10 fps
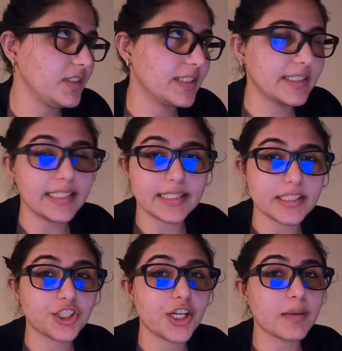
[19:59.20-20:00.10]

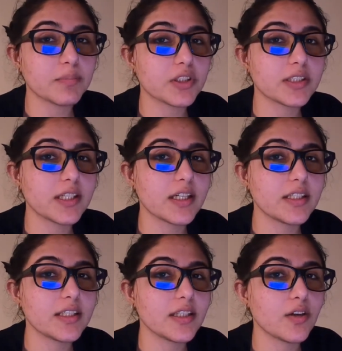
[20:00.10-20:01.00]
6 chapters
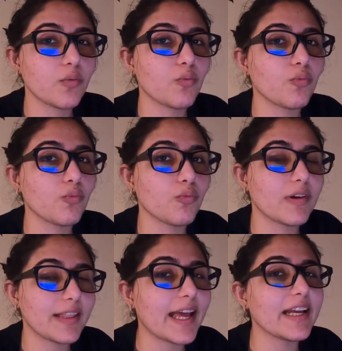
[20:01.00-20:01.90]
done, and